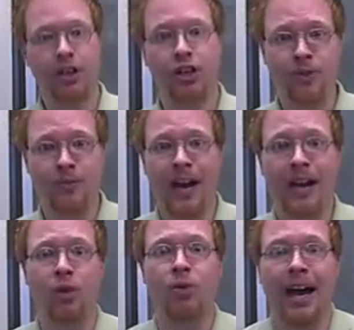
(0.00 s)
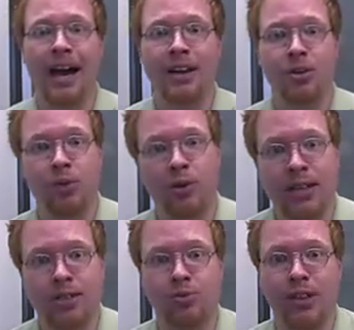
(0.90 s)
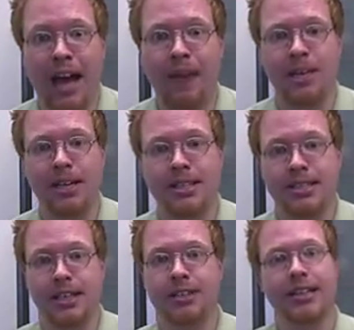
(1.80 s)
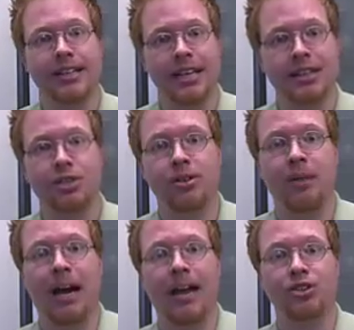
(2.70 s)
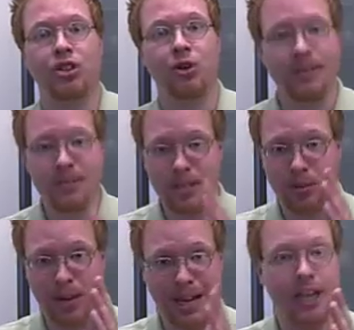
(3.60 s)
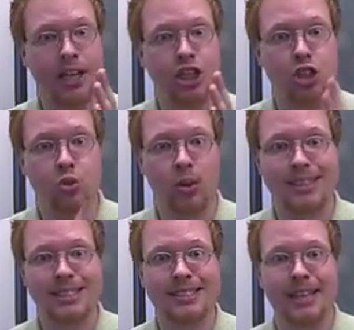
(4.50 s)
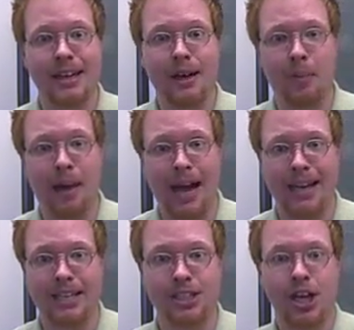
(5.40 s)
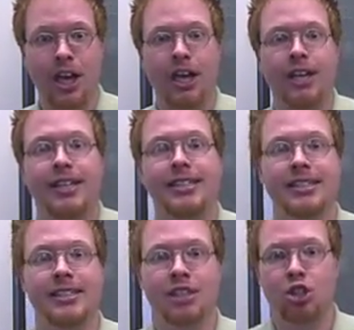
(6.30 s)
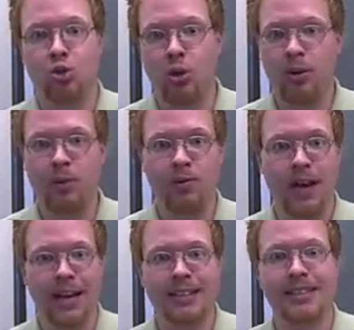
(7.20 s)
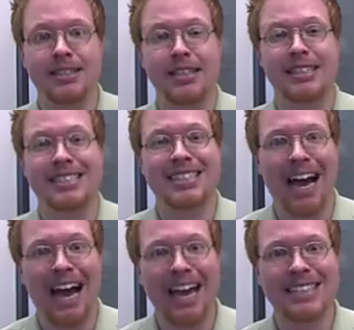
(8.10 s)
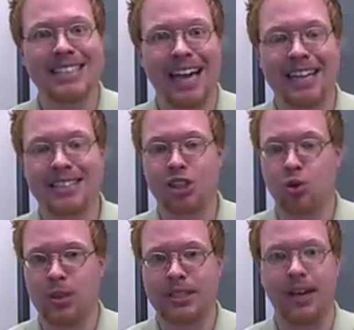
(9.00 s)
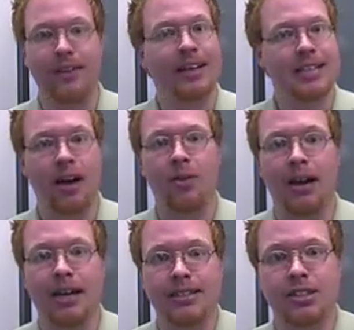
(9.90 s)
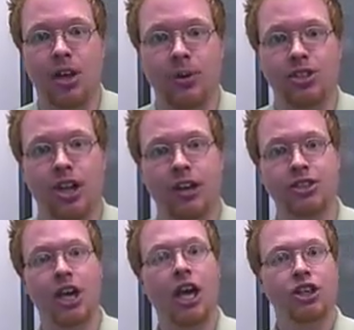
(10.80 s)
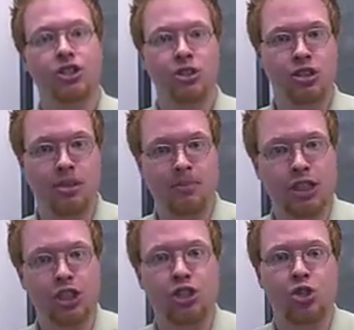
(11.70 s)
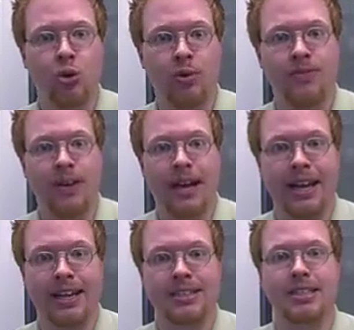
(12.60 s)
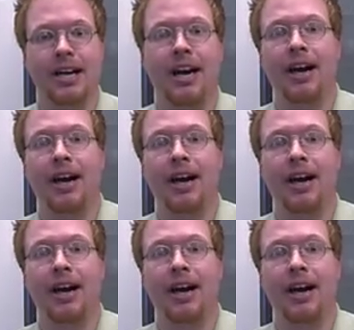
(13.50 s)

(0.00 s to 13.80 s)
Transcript: your request will not be considered unless you're in the pile. So you have to create a short sale package. This is a short refinance and disguised as a short sale. That's how the process always starts. So you submit your short refinance.